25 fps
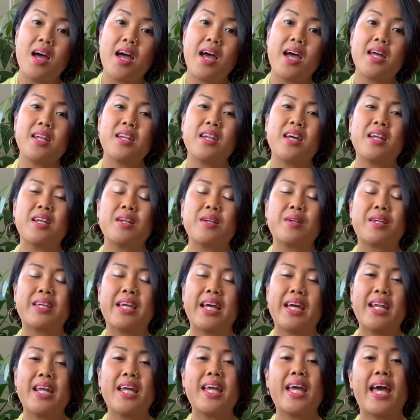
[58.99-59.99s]
and
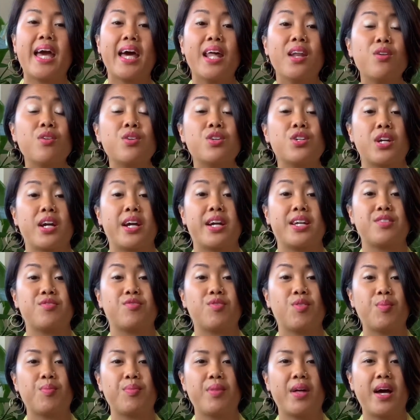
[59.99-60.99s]
getting energized
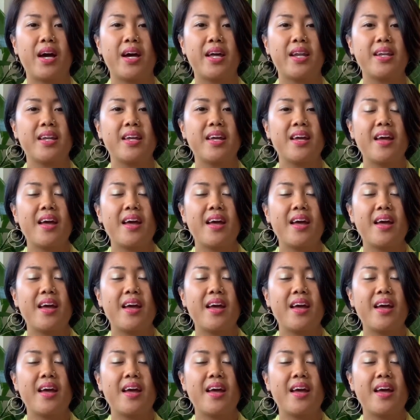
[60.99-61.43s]
from that.